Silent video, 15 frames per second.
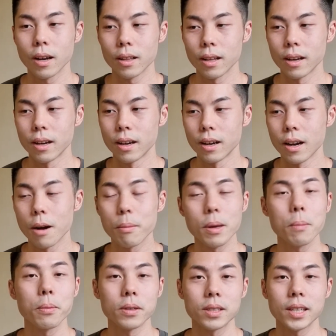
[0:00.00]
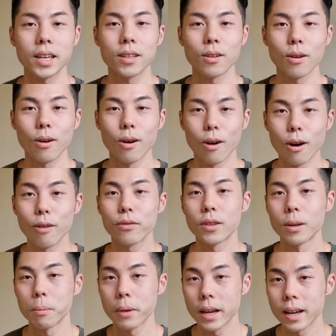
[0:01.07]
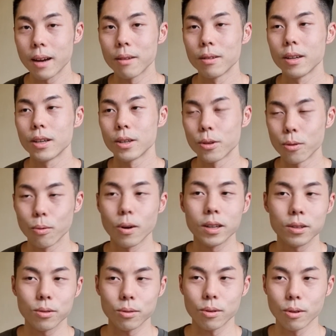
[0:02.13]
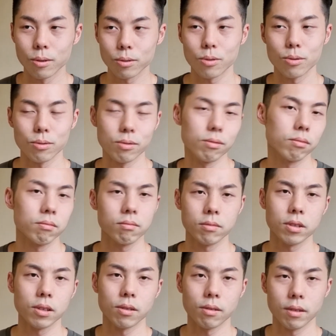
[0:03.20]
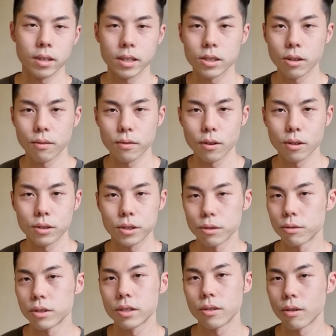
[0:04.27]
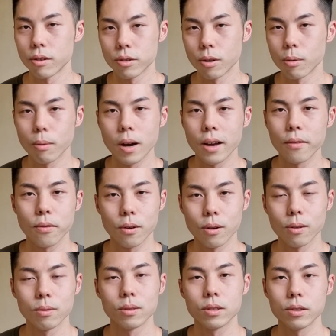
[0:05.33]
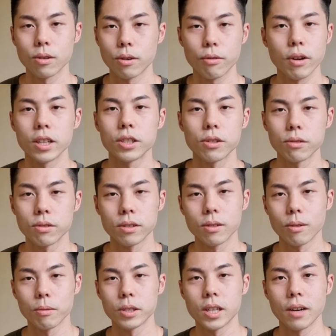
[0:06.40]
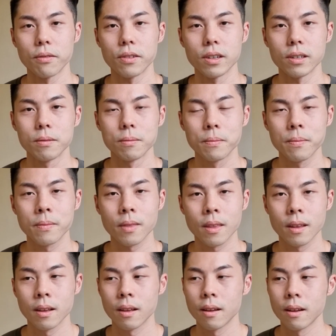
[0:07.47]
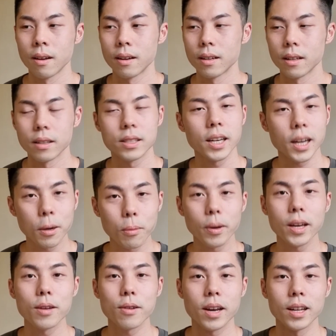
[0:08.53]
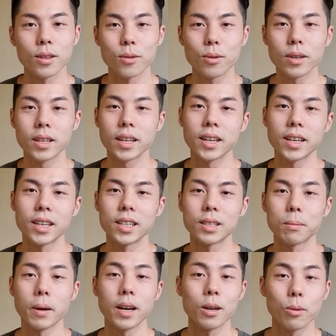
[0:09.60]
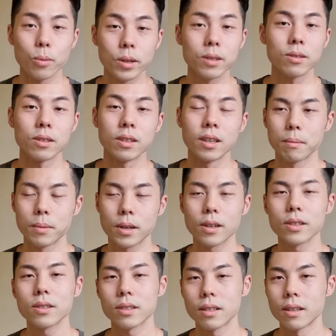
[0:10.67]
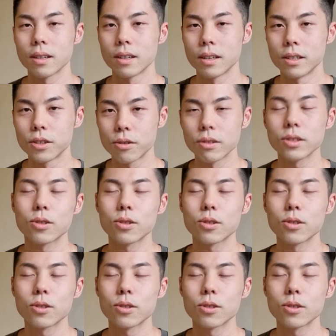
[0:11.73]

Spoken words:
how many percent of the payout you want to go to each of your children or your wife or your grandchildren or whichever. The second way you can do it is by a will. Because insurance